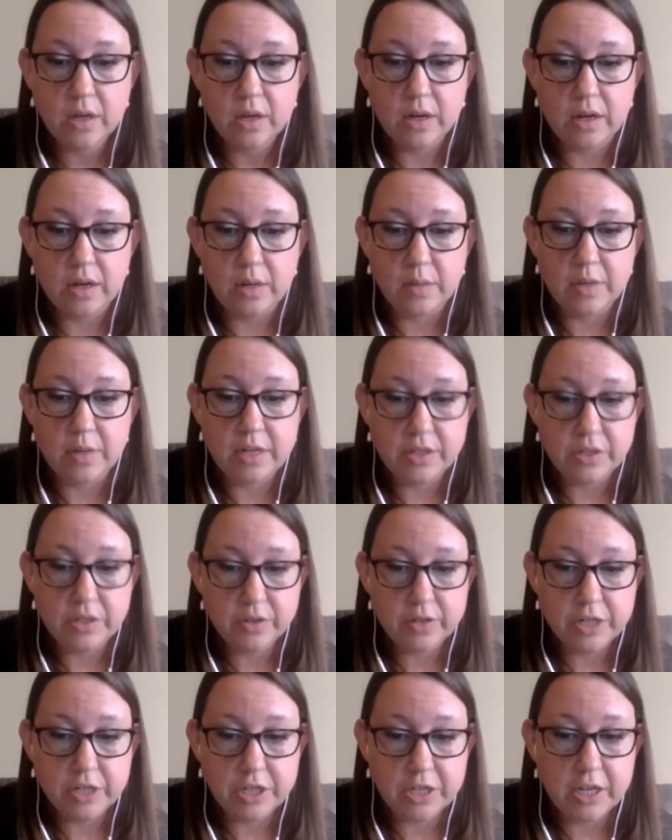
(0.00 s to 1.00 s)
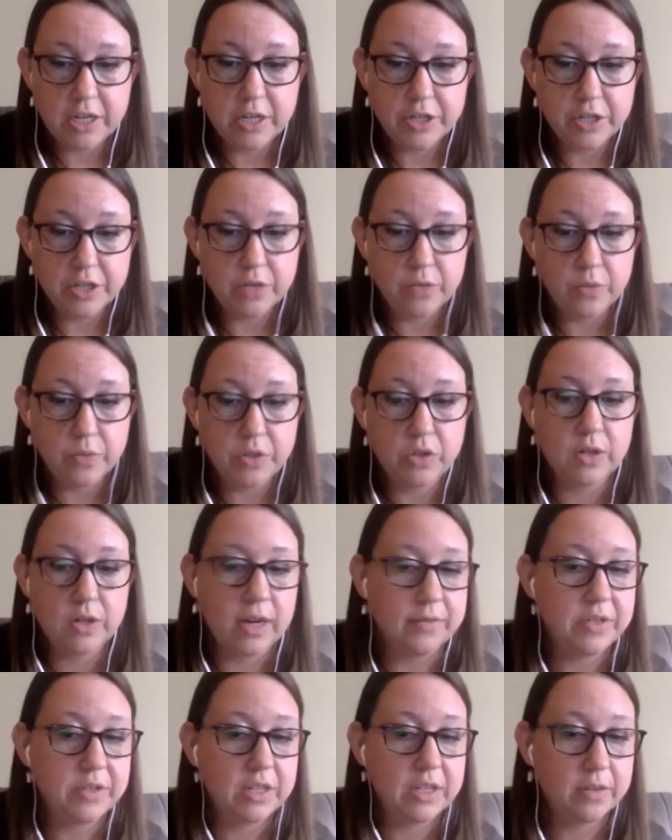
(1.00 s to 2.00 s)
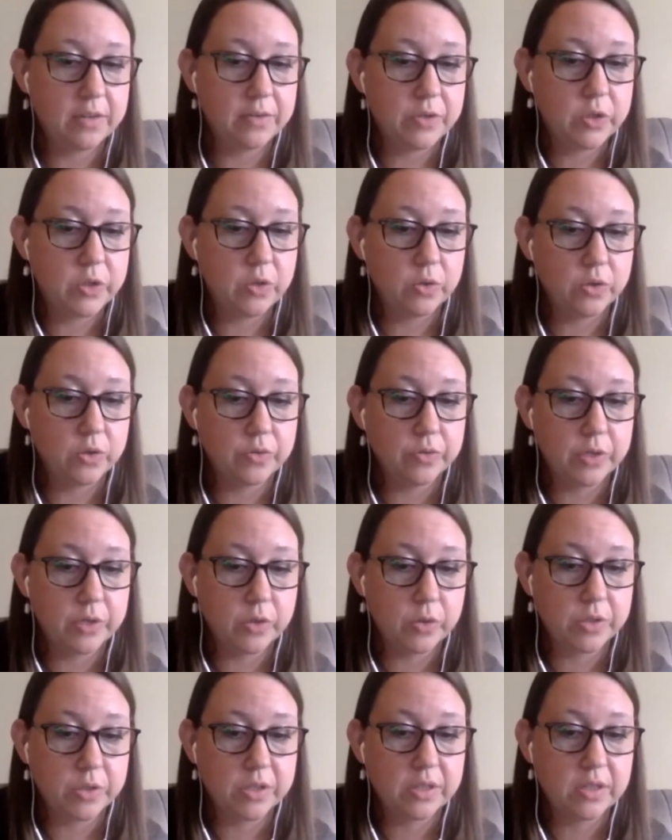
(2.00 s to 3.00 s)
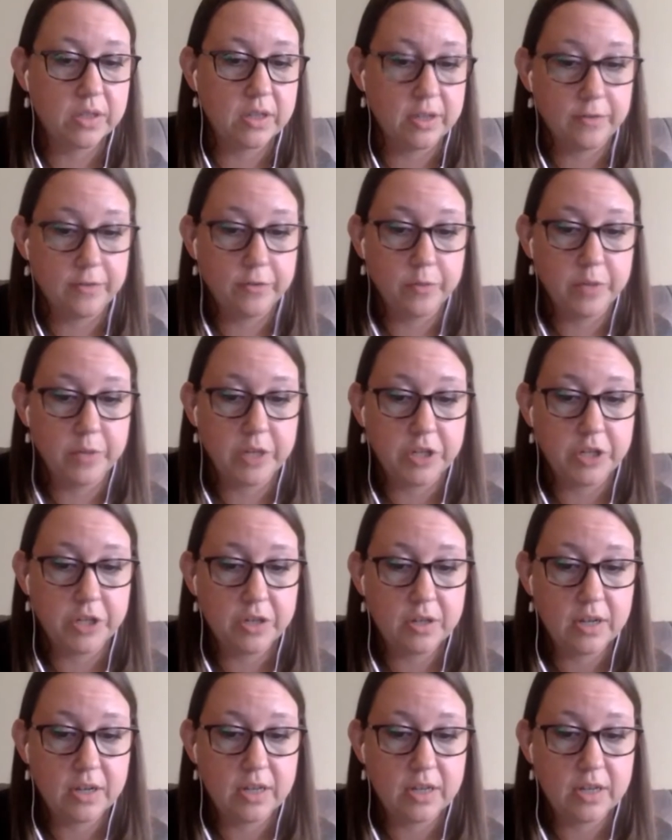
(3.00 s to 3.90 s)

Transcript: In history education, we strive to give students resources and information